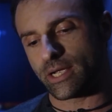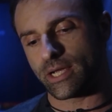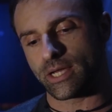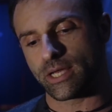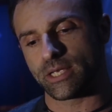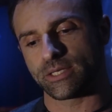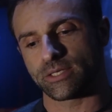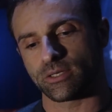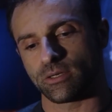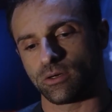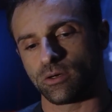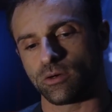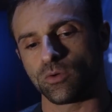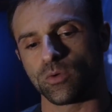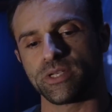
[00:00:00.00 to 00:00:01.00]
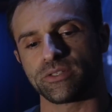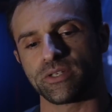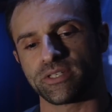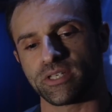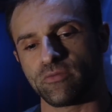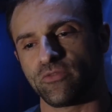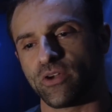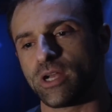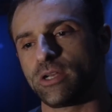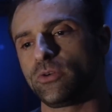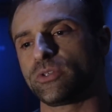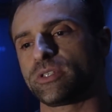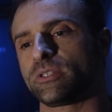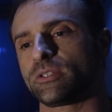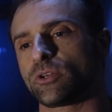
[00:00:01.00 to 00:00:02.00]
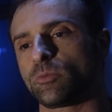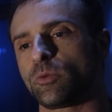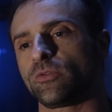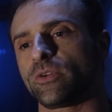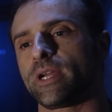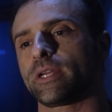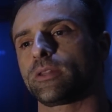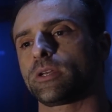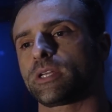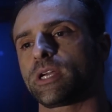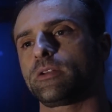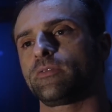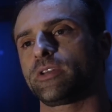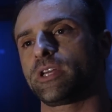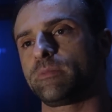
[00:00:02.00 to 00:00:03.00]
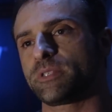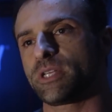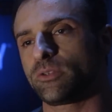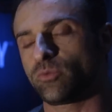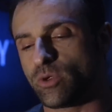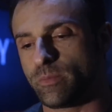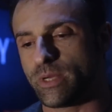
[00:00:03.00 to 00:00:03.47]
has always the same values in terms of like the kind of games that we